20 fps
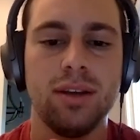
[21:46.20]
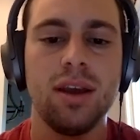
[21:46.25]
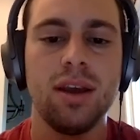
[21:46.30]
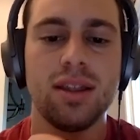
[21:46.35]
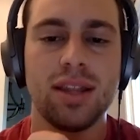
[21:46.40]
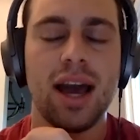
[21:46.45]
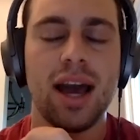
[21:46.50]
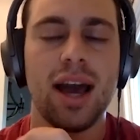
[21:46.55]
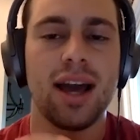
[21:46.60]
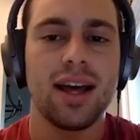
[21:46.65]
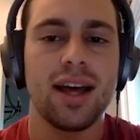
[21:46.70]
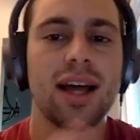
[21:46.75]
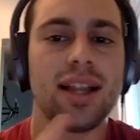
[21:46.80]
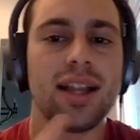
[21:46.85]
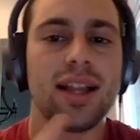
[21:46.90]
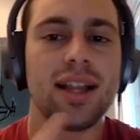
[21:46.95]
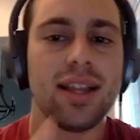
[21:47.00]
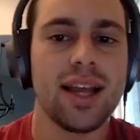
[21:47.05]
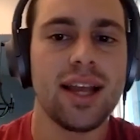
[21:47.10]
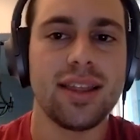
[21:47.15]
I
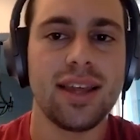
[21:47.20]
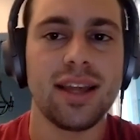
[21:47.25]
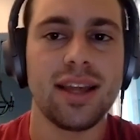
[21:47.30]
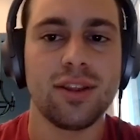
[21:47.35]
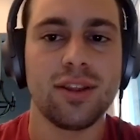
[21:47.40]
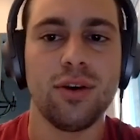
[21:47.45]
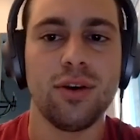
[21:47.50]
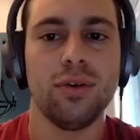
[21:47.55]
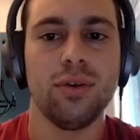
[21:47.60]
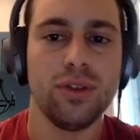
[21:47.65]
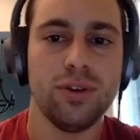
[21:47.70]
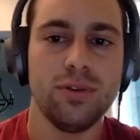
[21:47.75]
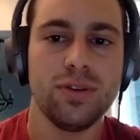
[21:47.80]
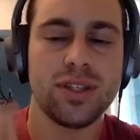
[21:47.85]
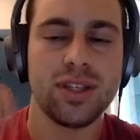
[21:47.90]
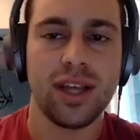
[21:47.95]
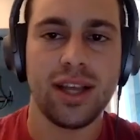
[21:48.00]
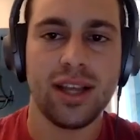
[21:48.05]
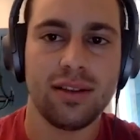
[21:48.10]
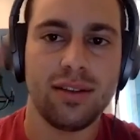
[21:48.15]
like that though.
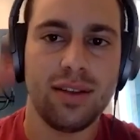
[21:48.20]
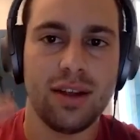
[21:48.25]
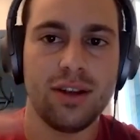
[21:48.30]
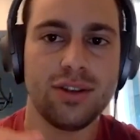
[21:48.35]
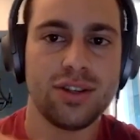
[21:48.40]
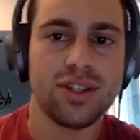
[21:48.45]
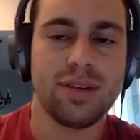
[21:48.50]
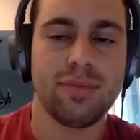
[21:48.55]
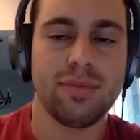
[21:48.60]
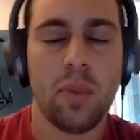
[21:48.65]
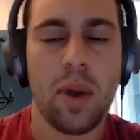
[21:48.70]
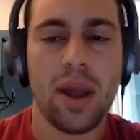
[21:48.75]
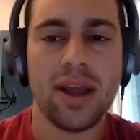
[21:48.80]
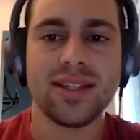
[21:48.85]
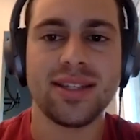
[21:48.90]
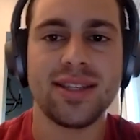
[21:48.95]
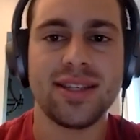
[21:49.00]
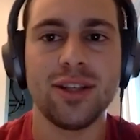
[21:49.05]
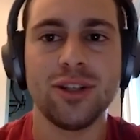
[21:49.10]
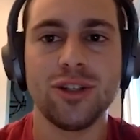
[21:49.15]
Use like, here's some of my
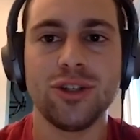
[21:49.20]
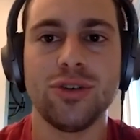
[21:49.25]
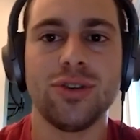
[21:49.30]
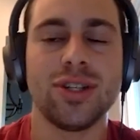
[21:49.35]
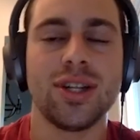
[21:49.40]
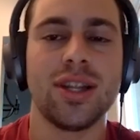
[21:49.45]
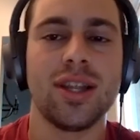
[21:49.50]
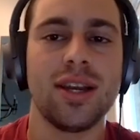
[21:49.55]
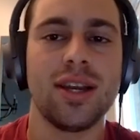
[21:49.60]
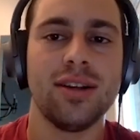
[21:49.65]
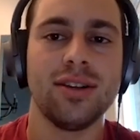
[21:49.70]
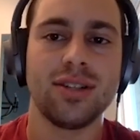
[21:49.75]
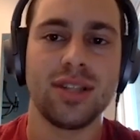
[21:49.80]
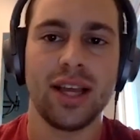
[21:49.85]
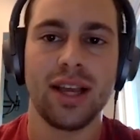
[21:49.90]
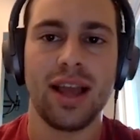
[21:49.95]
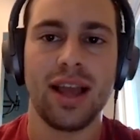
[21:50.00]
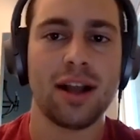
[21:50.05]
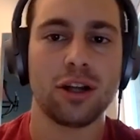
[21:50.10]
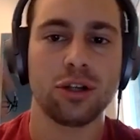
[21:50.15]
essentials, and then here's
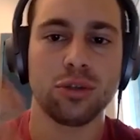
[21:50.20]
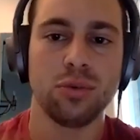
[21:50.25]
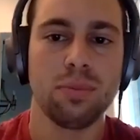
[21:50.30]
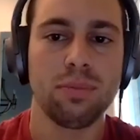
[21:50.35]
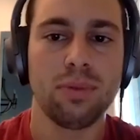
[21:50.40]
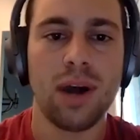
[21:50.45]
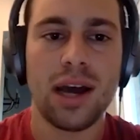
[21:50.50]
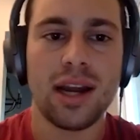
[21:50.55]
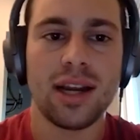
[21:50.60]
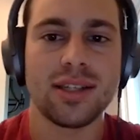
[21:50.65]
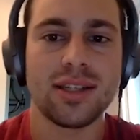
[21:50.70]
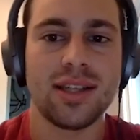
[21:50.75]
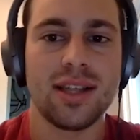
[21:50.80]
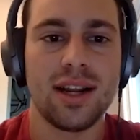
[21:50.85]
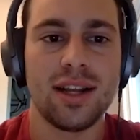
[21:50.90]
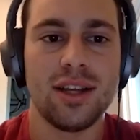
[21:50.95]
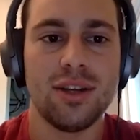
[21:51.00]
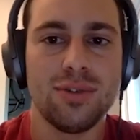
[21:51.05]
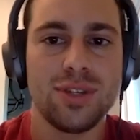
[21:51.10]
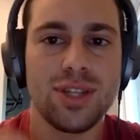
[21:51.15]
like actual products that
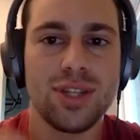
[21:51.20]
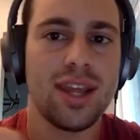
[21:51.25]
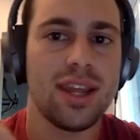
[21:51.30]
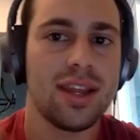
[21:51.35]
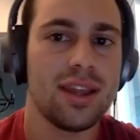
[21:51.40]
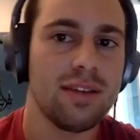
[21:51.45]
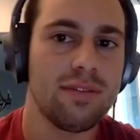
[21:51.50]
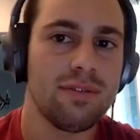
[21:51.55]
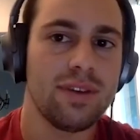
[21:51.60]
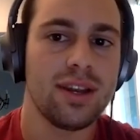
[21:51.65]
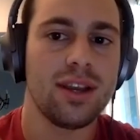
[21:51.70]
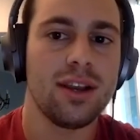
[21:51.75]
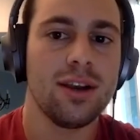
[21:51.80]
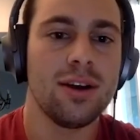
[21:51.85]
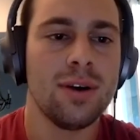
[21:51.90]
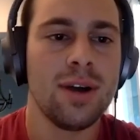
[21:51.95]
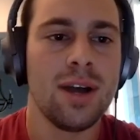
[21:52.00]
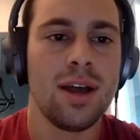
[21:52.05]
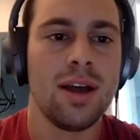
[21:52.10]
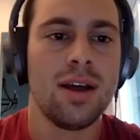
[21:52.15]
I used in the
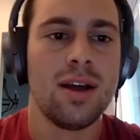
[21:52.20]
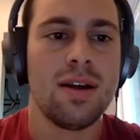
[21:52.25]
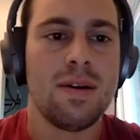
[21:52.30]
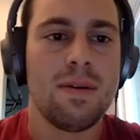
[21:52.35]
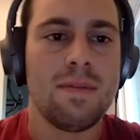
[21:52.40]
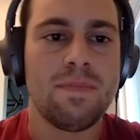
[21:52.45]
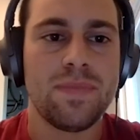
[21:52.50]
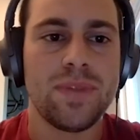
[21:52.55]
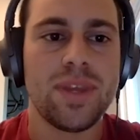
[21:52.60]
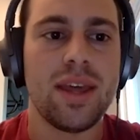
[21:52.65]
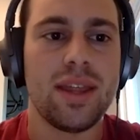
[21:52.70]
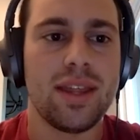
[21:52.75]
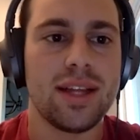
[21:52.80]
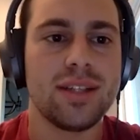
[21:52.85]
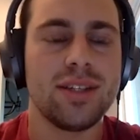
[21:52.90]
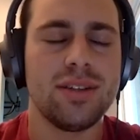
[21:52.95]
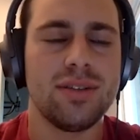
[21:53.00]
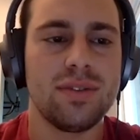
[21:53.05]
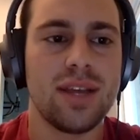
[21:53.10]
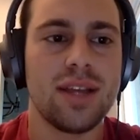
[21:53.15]
video. Yeah,
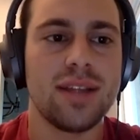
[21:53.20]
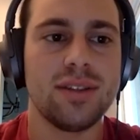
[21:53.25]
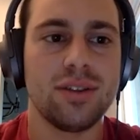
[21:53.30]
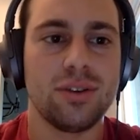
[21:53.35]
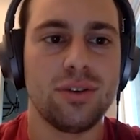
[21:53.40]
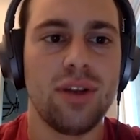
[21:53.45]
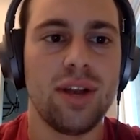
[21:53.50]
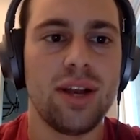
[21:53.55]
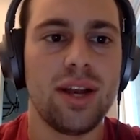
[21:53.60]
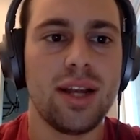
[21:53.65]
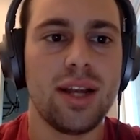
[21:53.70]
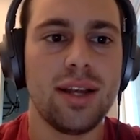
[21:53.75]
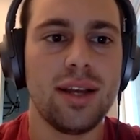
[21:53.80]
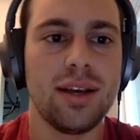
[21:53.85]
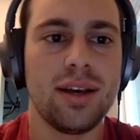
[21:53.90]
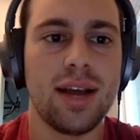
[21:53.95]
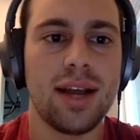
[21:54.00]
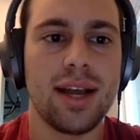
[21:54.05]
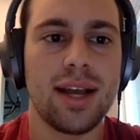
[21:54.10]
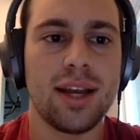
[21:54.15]
that's a great idea.
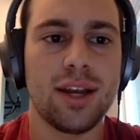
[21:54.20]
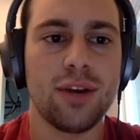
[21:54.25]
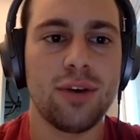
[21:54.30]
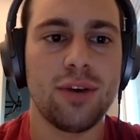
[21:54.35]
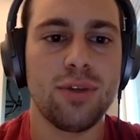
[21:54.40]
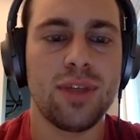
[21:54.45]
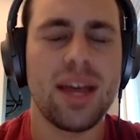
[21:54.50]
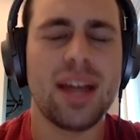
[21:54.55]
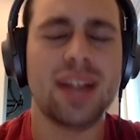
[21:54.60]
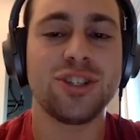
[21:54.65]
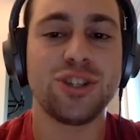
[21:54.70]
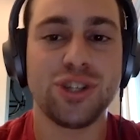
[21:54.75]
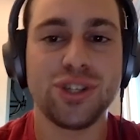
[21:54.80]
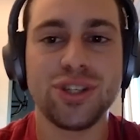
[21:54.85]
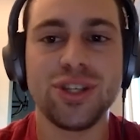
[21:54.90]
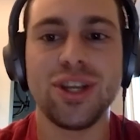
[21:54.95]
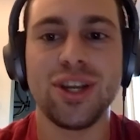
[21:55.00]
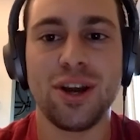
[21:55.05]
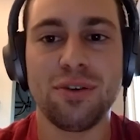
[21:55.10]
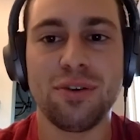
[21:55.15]
I gotta go. That's
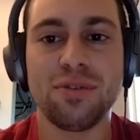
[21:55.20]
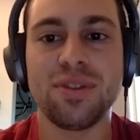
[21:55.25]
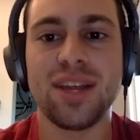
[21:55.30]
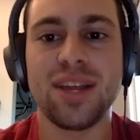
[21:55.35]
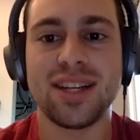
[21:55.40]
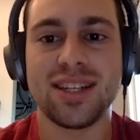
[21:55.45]
just that's